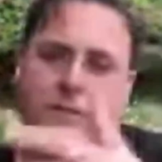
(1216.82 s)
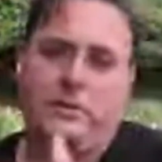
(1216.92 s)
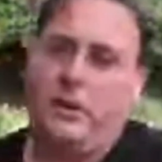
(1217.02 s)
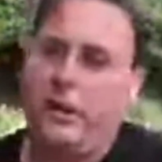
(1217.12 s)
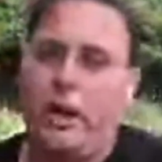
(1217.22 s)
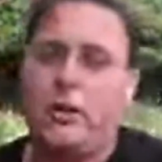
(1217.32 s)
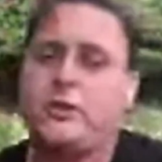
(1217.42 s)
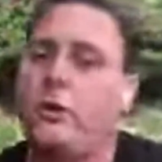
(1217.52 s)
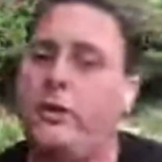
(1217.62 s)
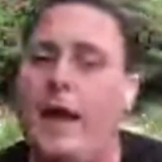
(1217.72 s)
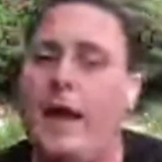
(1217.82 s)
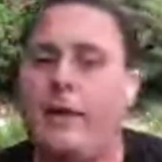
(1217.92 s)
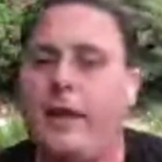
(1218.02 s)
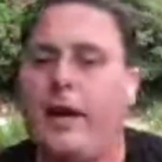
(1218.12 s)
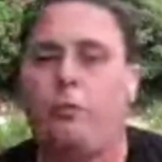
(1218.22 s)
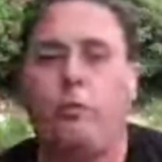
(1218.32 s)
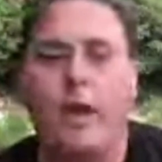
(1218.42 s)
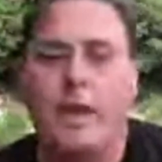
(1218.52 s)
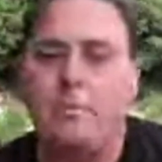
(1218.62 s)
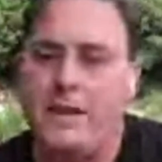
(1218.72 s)
You know, so that
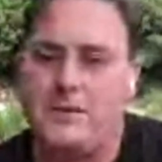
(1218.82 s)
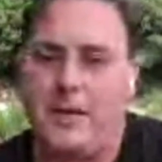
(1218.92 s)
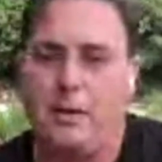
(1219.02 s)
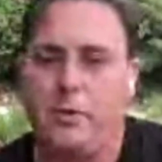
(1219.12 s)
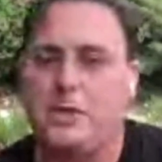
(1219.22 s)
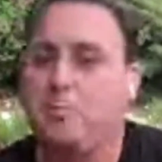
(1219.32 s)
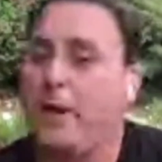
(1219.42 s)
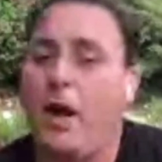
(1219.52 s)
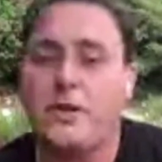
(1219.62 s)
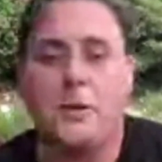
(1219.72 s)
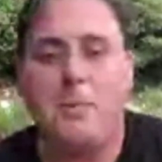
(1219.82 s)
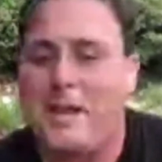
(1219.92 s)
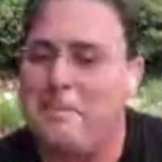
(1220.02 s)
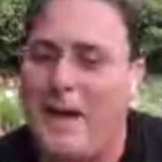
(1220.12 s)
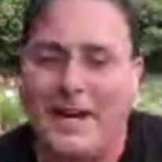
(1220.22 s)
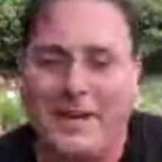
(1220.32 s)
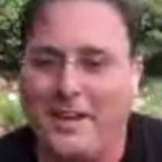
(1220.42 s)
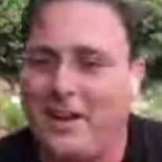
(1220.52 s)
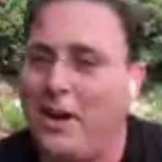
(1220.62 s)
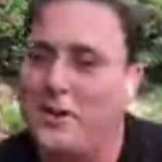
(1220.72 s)
array-based language, but also
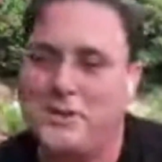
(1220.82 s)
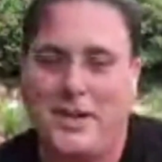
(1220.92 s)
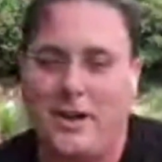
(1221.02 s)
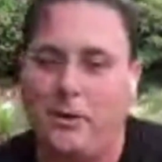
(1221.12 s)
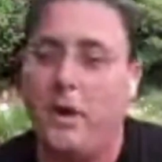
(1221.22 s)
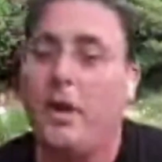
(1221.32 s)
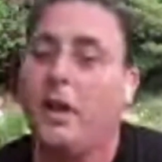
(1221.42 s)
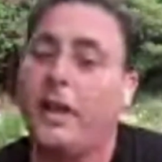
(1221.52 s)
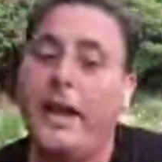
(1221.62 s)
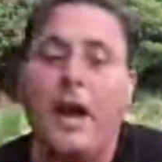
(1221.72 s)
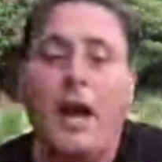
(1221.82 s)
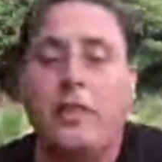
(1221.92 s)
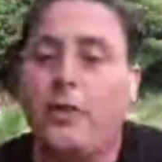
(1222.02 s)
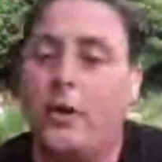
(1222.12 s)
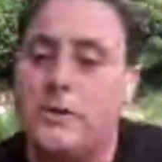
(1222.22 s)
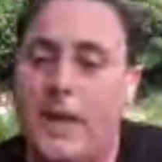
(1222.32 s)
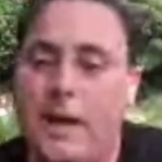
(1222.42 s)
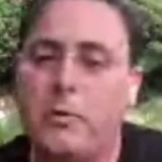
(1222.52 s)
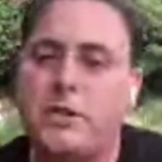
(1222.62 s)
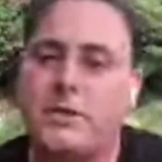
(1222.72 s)
Mathematica, also like those
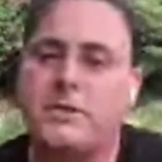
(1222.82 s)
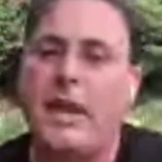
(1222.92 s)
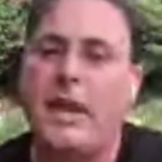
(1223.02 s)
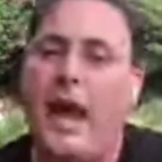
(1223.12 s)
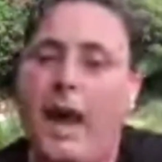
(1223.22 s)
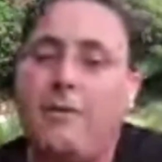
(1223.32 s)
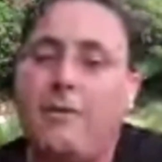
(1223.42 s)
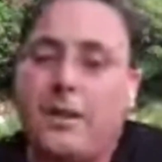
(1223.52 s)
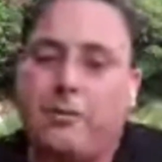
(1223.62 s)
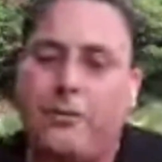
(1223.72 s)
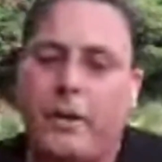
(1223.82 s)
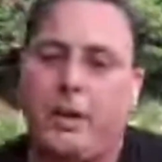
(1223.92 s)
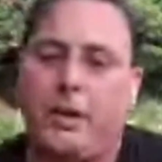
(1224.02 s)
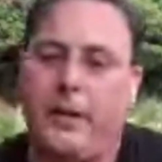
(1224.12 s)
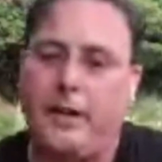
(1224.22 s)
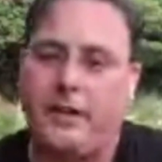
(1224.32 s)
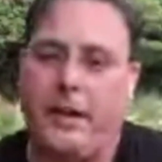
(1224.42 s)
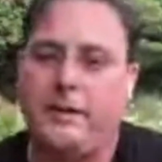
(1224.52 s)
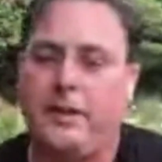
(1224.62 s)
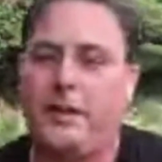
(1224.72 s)
languages have at their fundamental tenet the
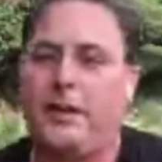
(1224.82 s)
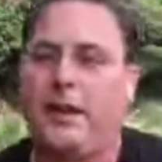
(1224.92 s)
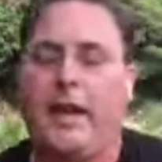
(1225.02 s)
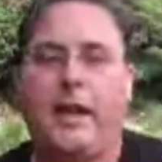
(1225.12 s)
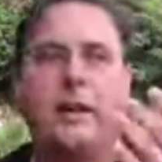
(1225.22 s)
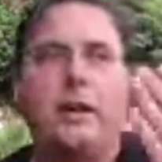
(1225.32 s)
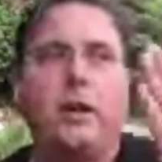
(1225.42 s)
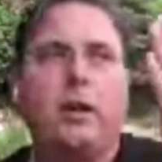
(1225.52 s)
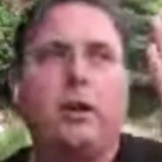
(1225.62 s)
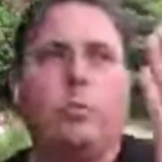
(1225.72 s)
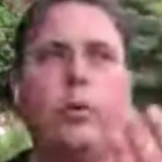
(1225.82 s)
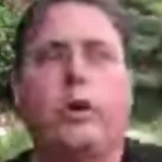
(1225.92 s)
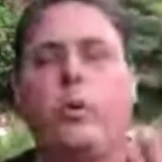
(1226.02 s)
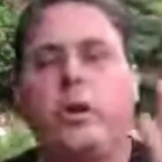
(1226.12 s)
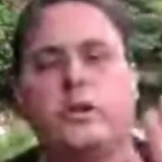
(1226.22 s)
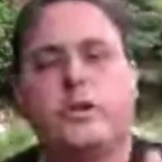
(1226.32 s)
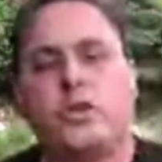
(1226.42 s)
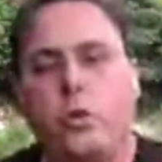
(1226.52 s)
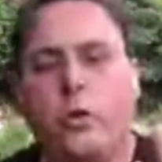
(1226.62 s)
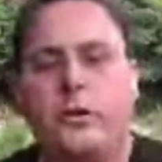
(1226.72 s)
idea that like we're going to
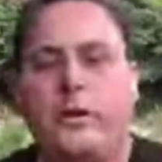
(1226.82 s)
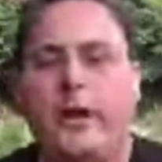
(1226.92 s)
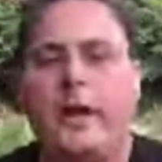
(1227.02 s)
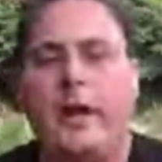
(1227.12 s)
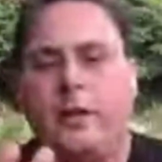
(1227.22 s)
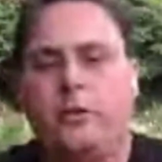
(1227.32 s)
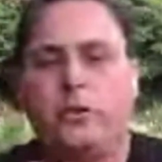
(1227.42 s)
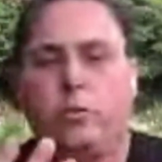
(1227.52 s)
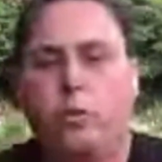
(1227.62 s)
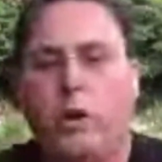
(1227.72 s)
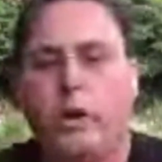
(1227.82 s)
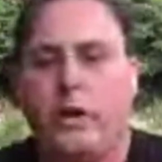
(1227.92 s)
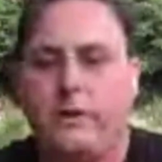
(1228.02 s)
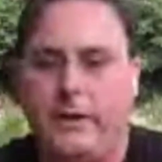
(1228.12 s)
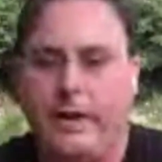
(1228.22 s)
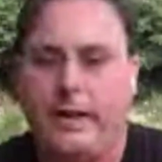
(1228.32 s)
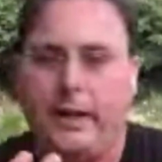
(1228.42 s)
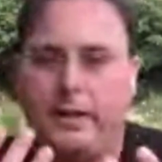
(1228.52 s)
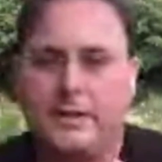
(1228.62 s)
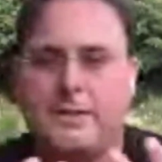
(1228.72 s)
store data and do work on data
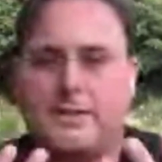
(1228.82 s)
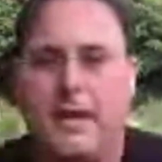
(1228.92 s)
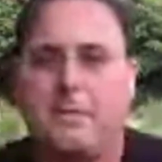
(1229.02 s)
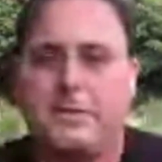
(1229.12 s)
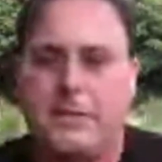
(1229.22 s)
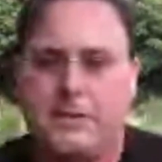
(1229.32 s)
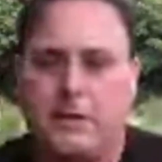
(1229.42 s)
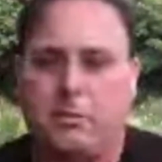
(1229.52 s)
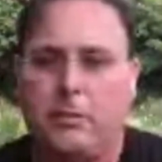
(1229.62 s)
in the same system.